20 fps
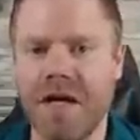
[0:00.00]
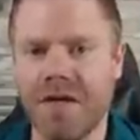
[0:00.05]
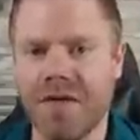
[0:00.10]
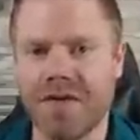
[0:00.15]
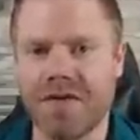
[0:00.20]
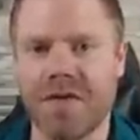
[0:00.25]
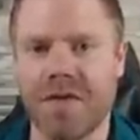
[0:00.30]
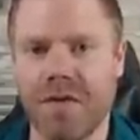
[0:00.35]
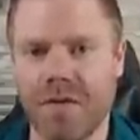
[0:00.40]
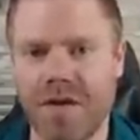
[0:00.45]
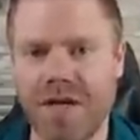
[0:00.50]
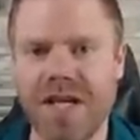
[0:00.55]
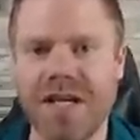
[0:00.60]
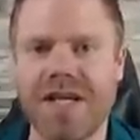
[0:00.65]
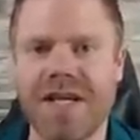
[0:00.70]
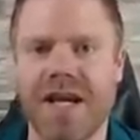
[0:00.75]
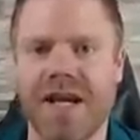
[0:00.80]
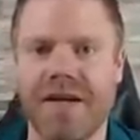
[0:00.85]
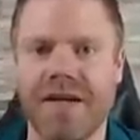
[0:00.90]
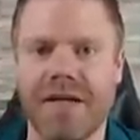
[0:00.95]
so
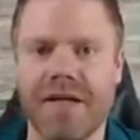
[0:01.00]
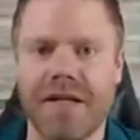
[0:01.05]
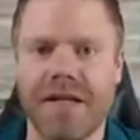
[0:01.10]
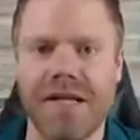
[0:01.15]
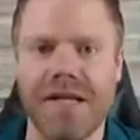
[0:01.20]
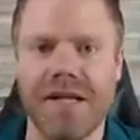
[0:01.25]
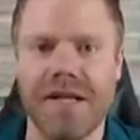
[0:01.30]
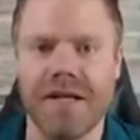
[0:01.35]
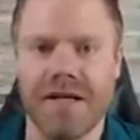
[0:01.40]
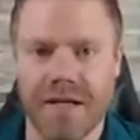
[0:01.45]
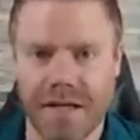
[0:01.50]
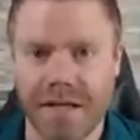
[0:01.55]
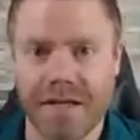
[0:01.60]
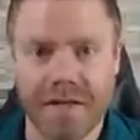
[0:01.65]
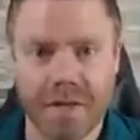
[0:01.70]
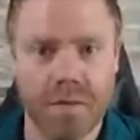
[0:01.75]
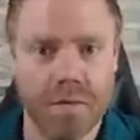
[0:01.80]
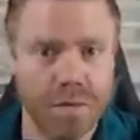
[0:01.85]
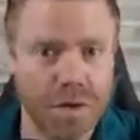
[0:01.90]
it's